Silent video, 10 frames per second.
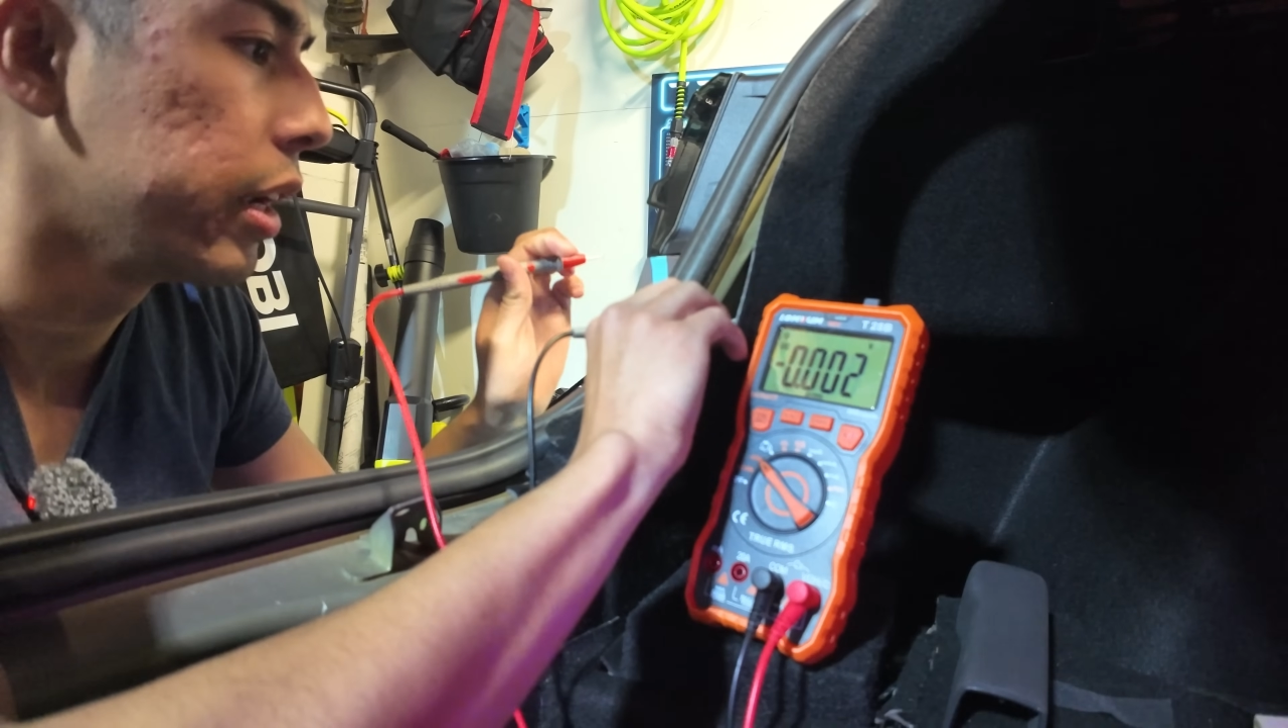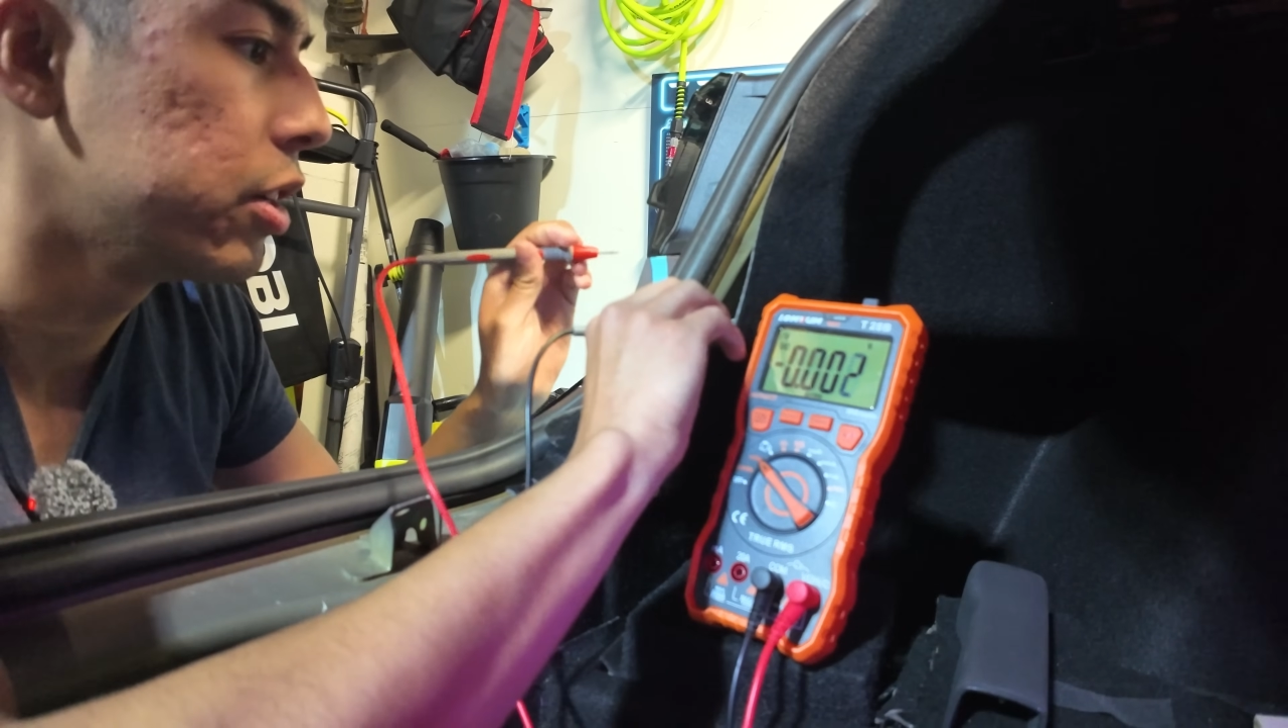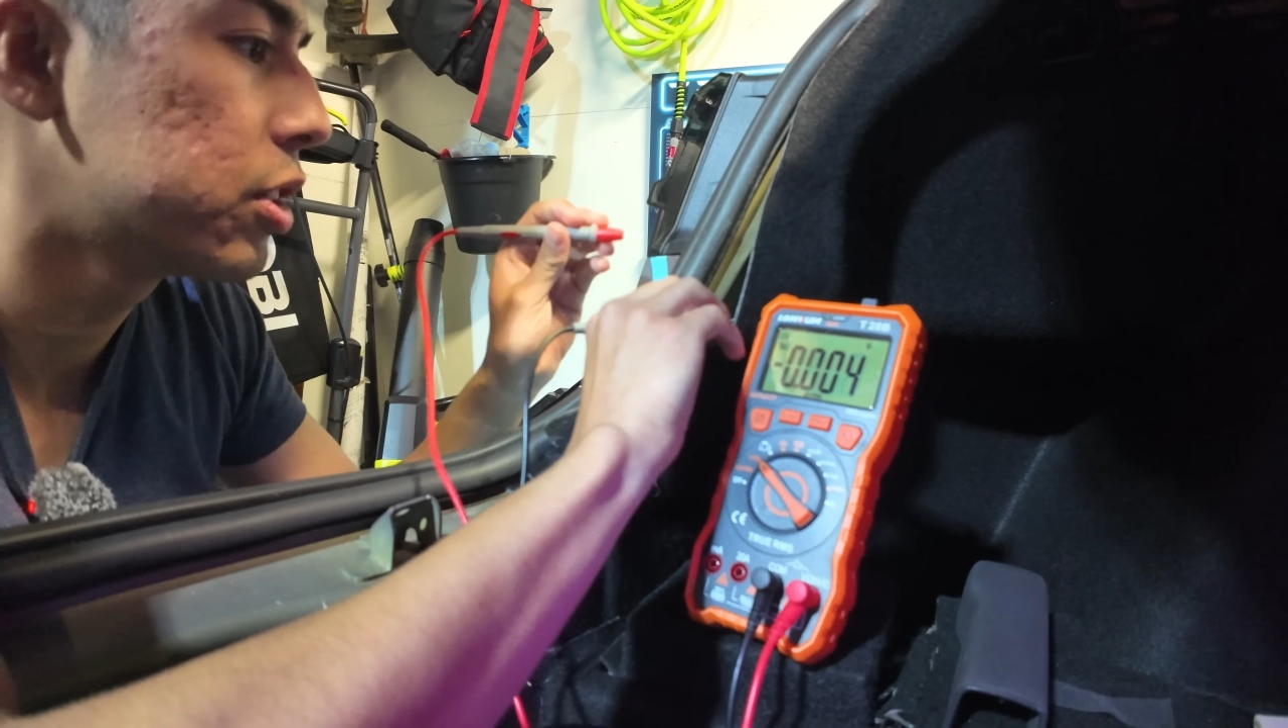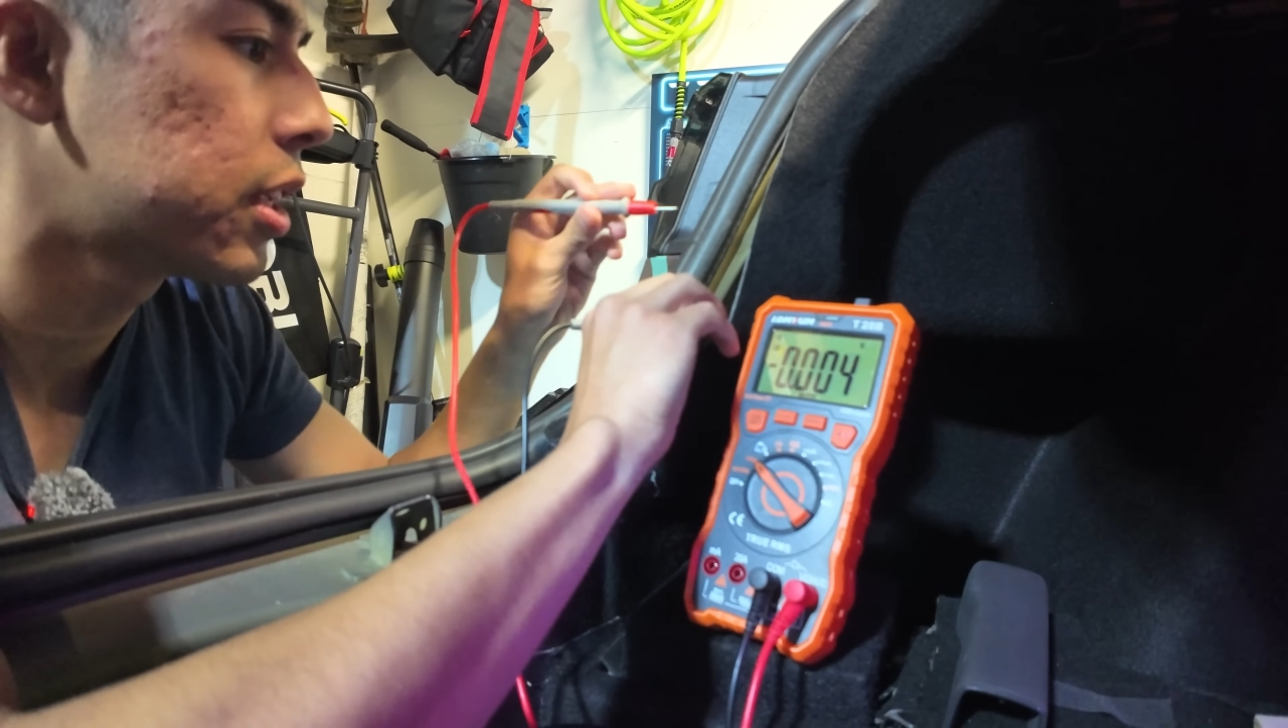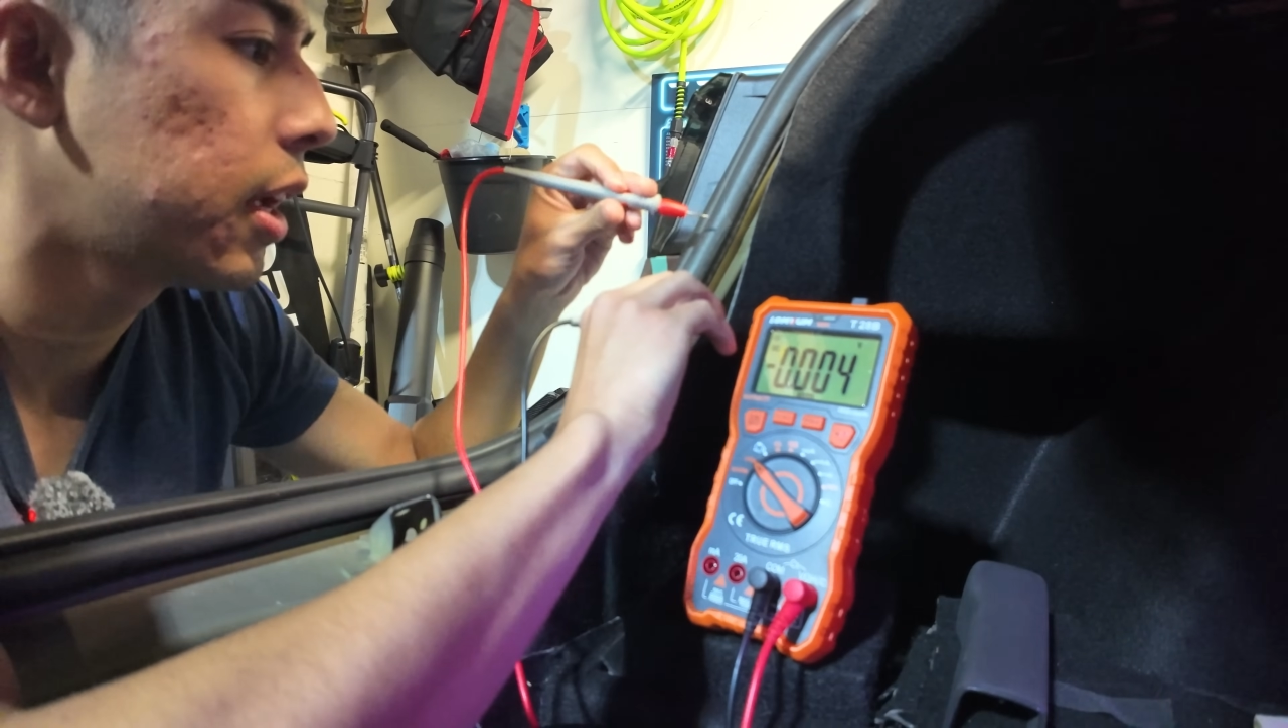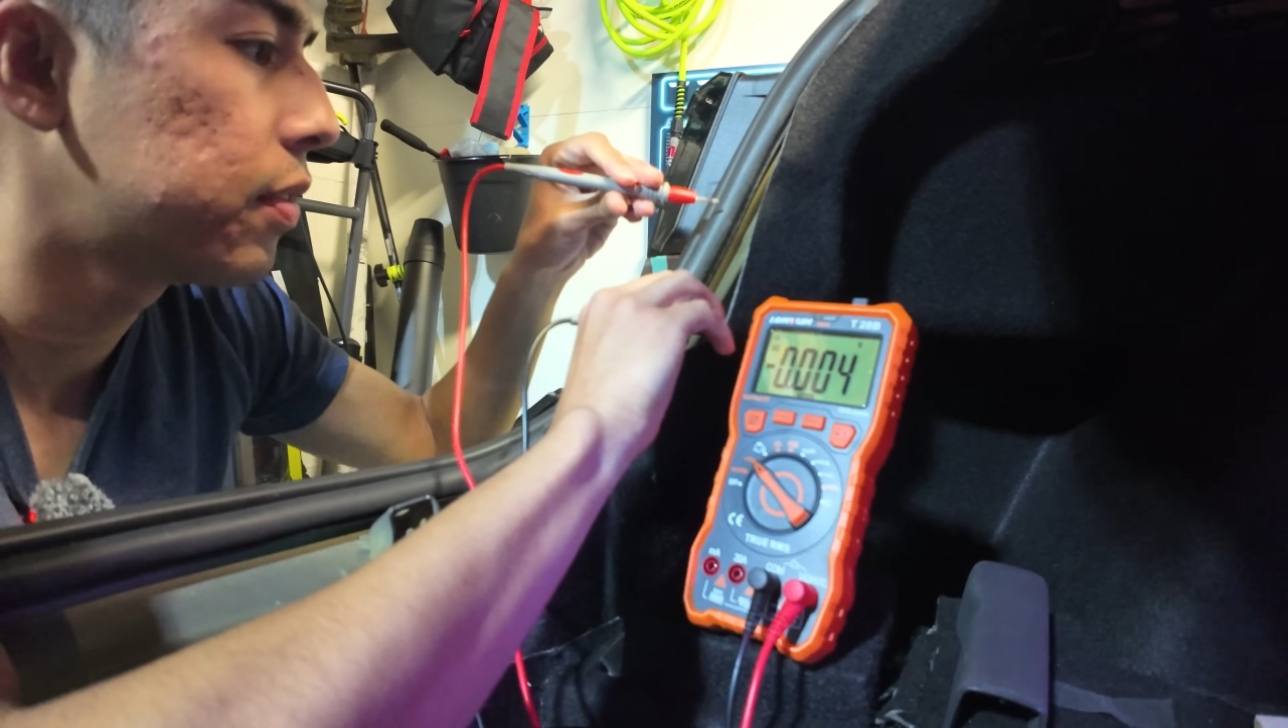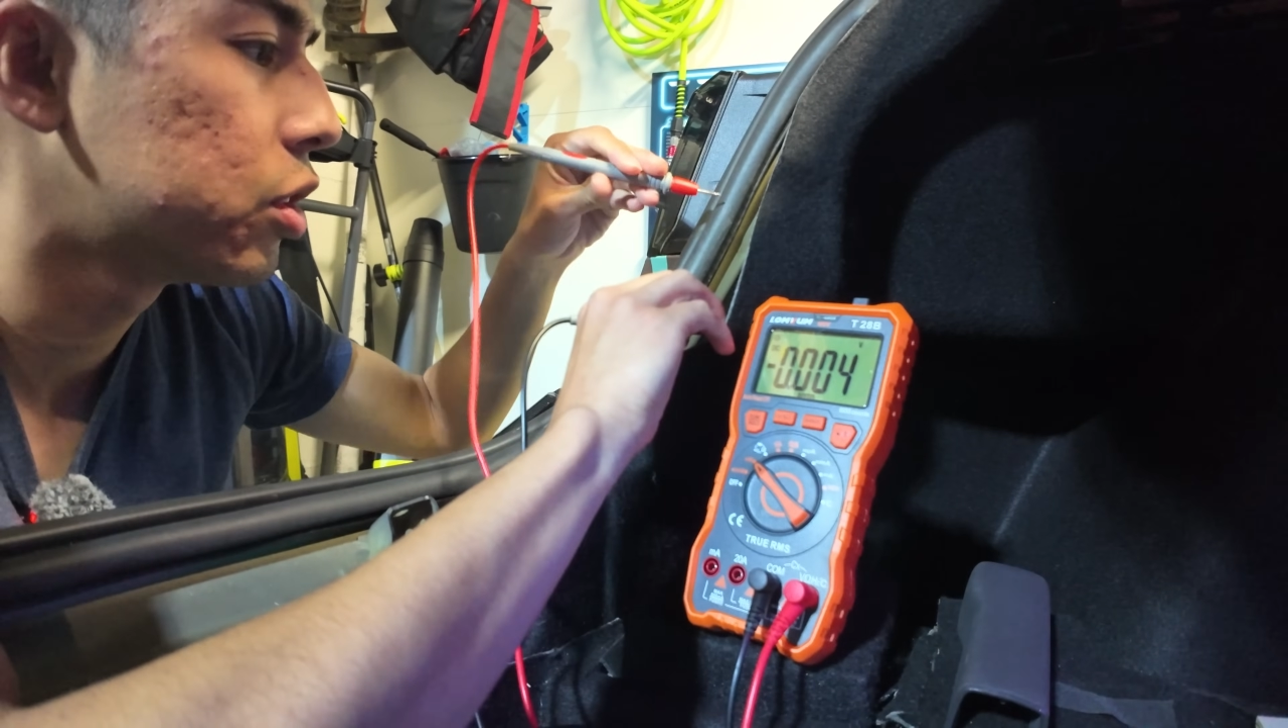right, you're just gonna have